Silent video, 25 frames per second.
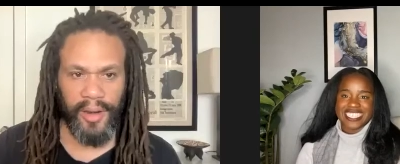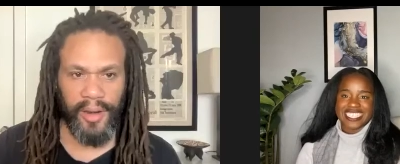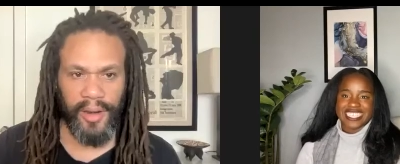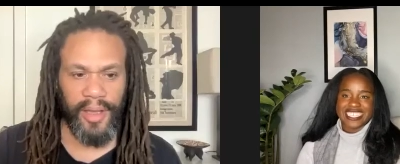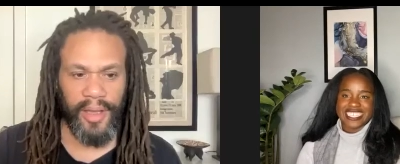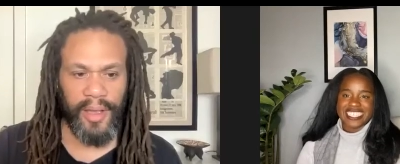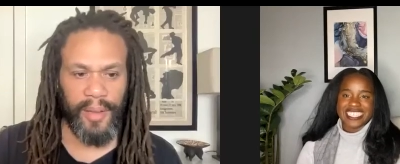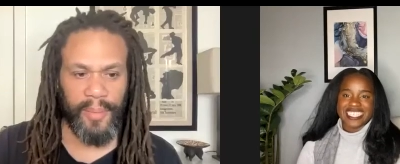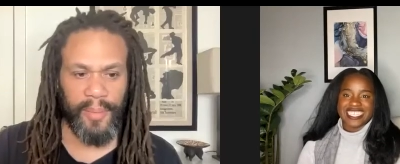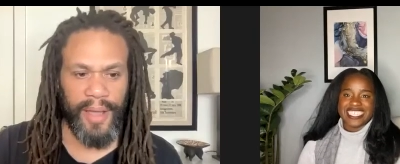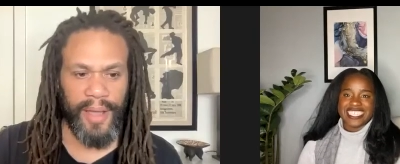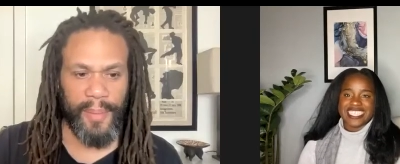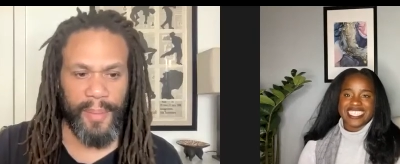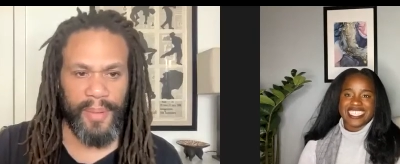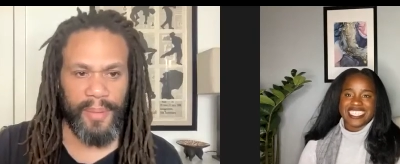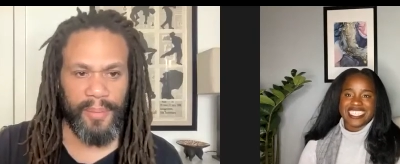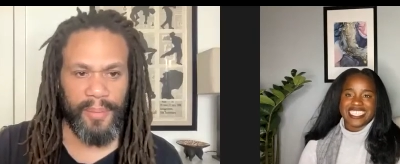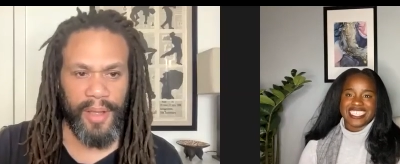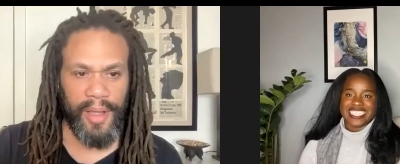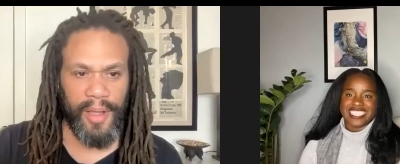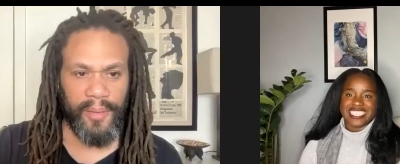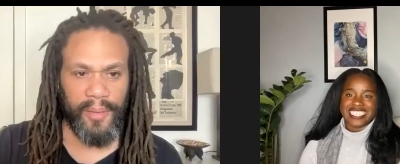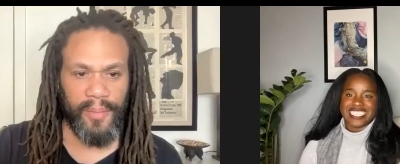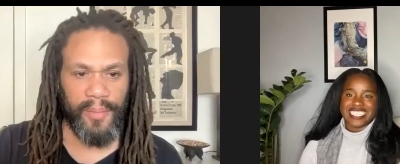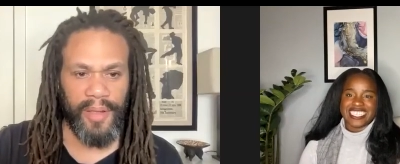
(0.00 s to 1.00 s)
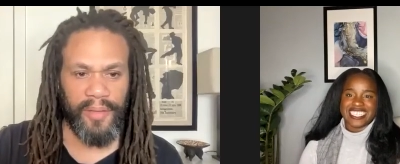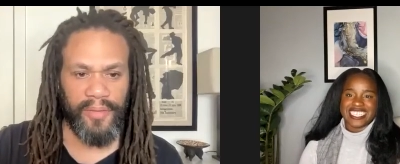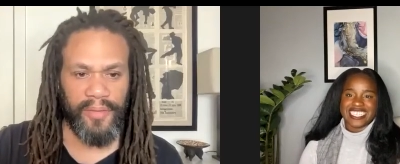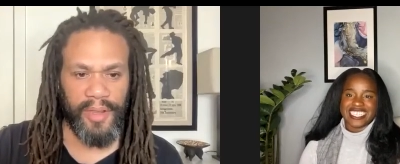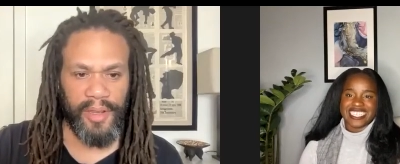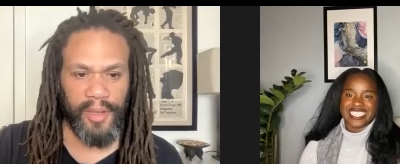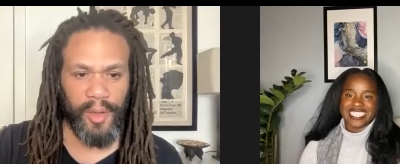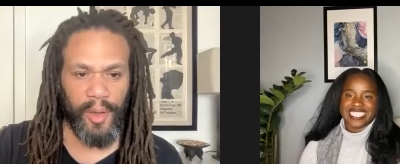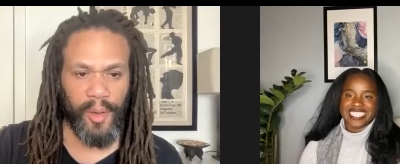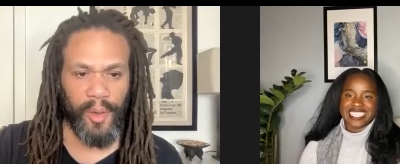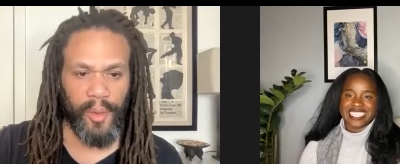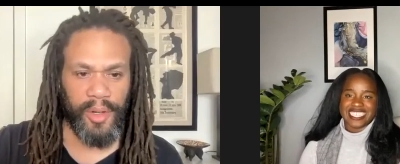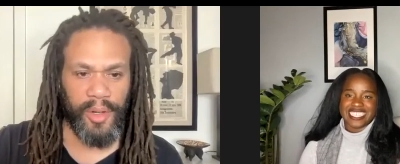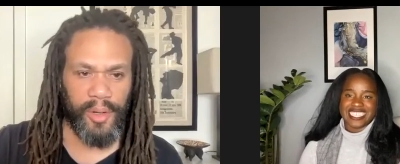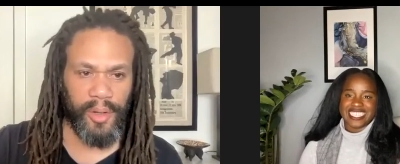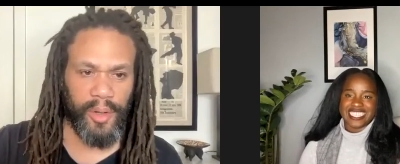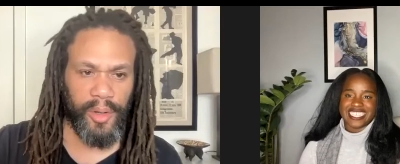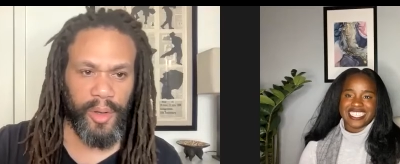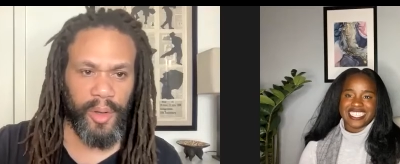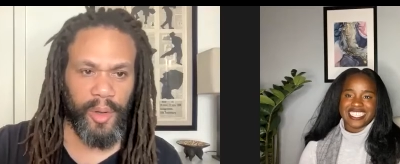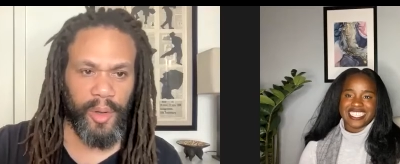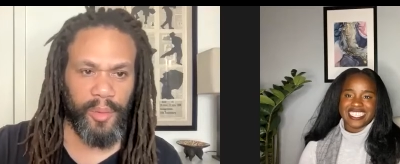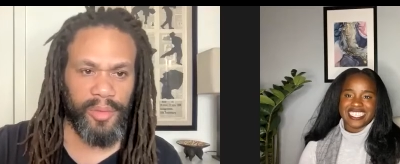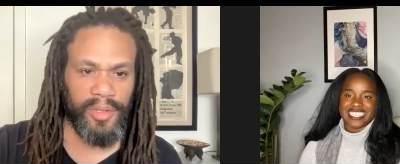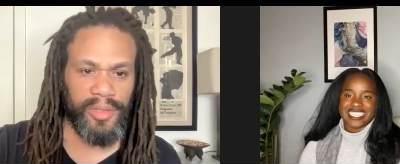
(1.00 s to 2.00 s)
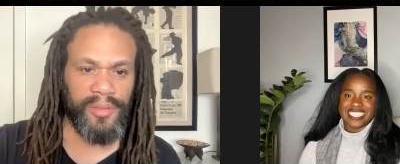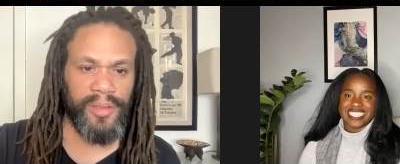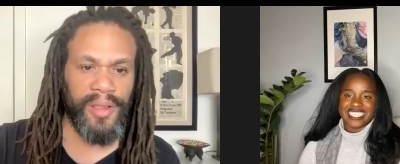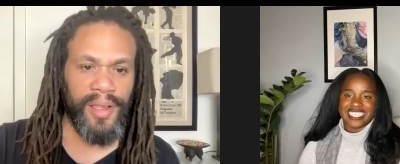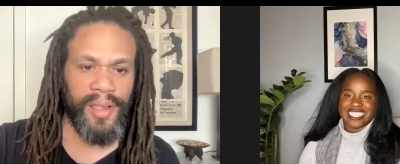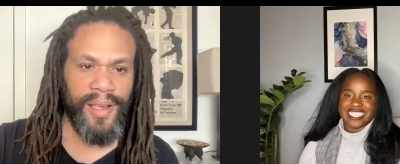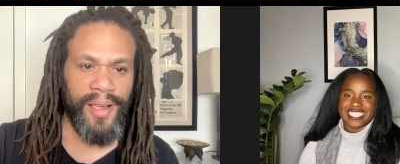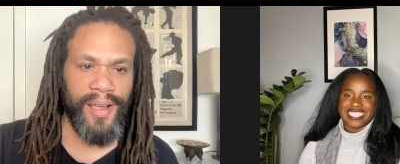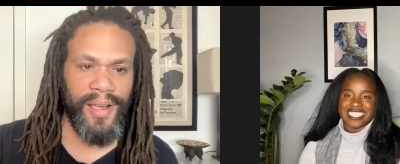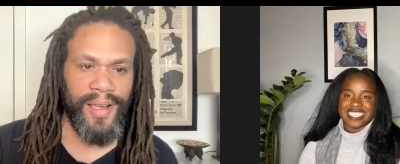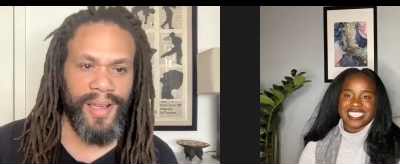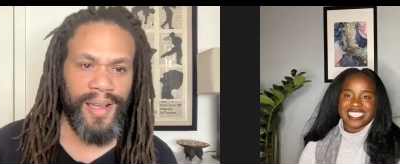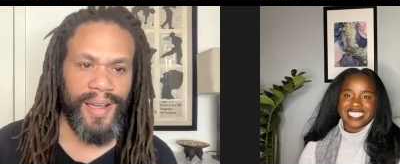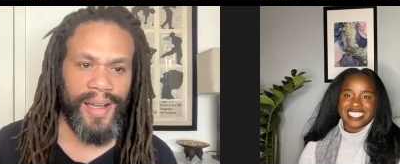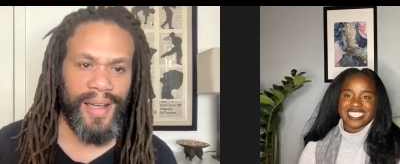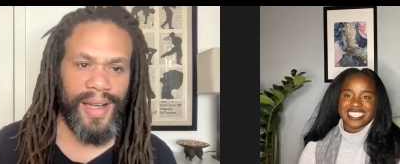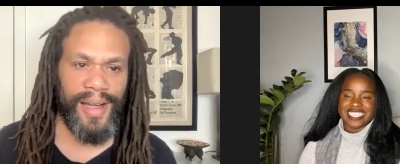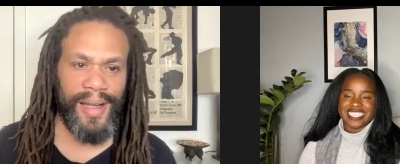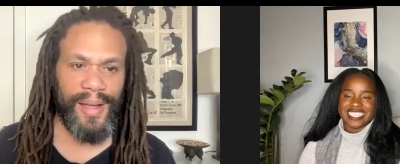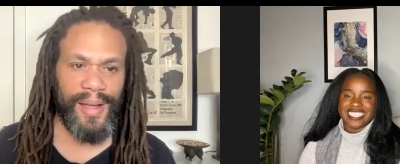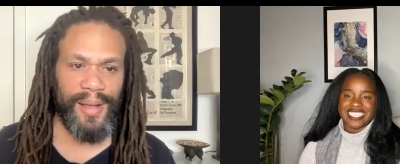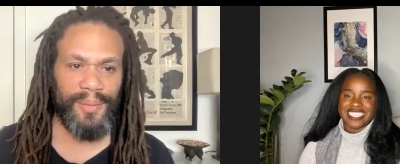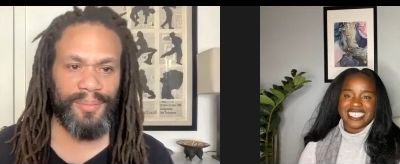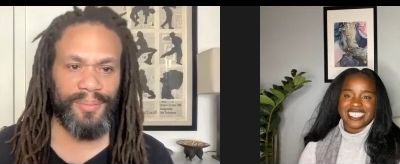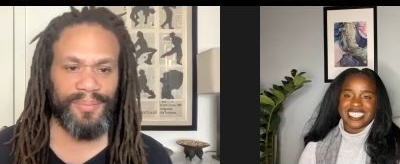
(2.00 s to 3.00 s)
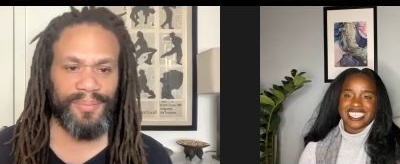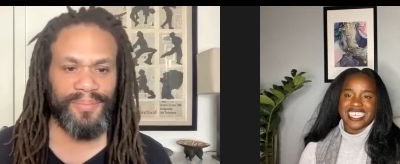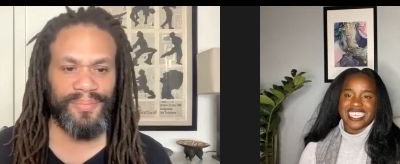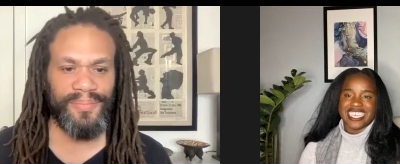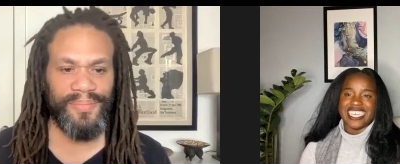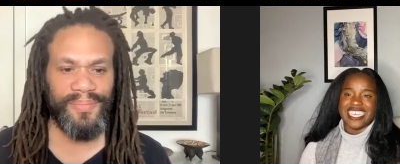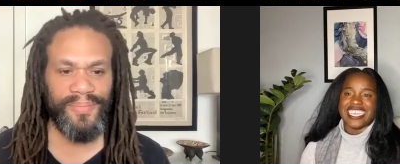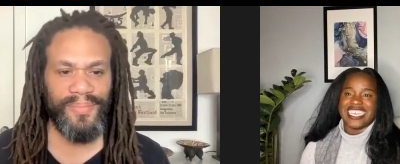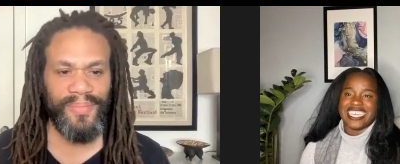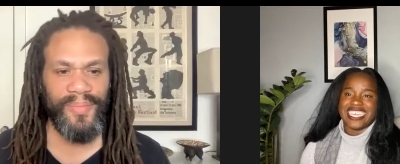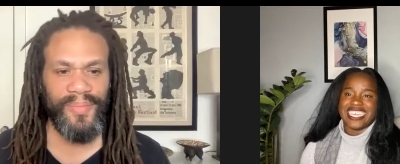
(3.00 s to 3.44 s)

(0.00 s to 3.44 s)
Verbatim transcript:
Speaker 1: on uh, popping my, my video window open. Um,